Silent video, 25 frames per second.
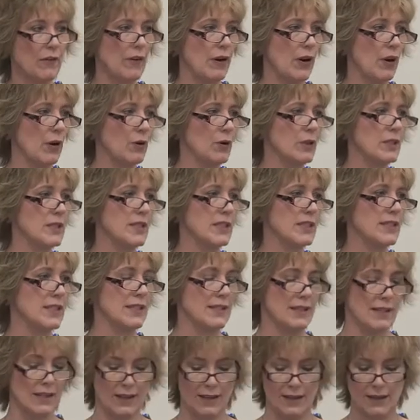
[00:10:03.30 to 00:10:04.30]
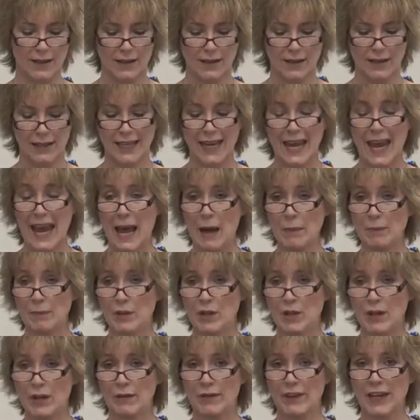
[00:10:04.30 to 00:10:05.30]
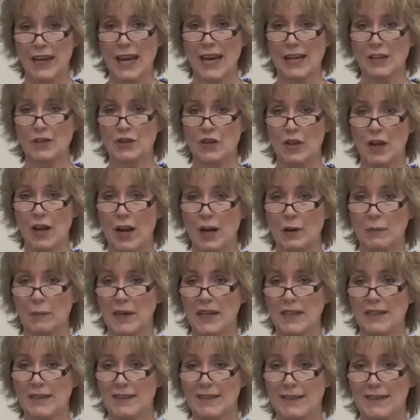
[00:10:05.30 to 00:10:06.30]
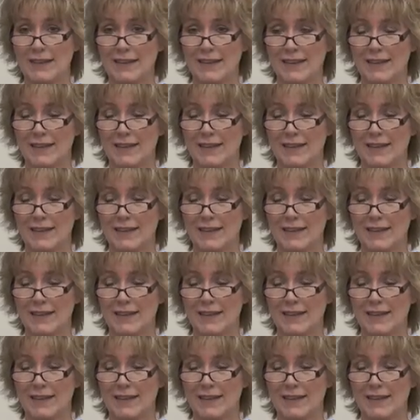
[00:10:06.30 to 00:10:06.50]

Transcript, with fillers: of hosts, the captain of the angel armies.